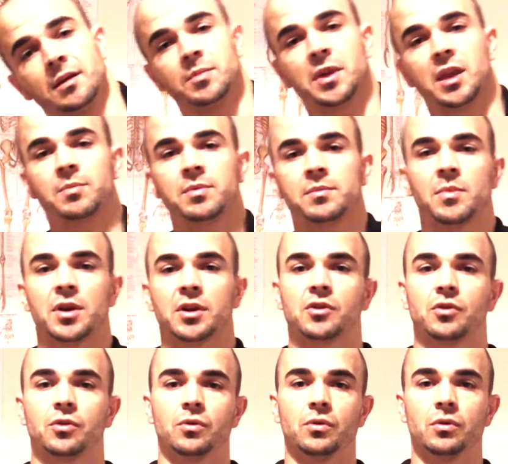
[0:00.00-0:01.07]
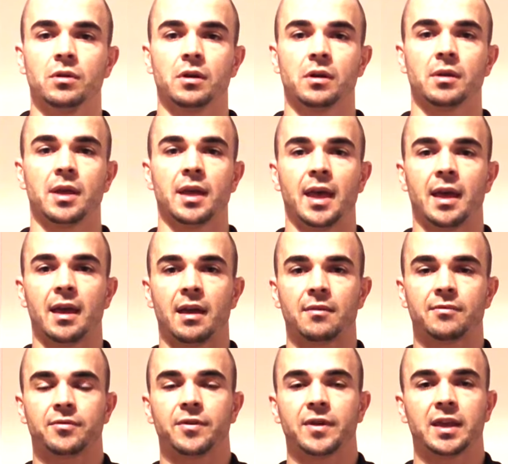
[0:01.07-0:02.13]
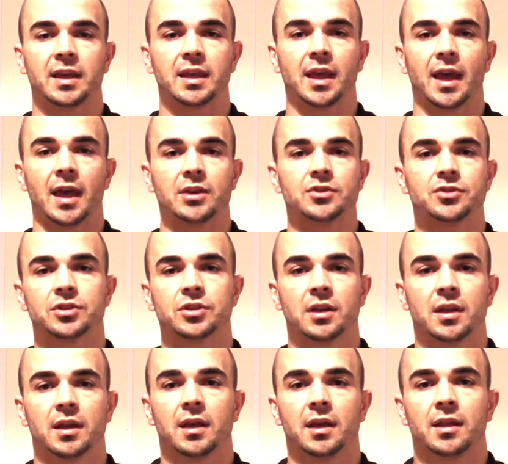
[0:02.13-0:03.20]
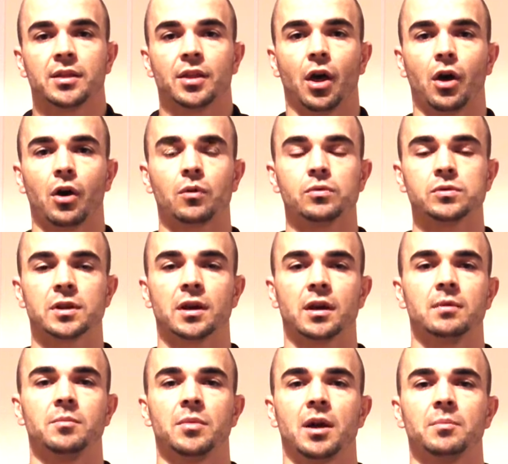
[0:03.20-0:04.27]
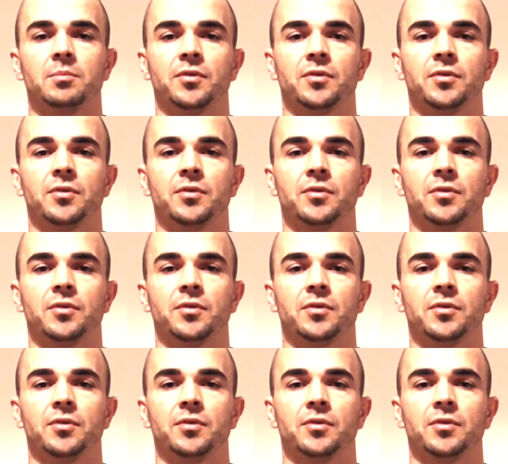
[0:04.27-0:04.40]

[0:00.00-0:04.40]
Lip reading: I'm keeping my core, everything engaged, the whole time I'm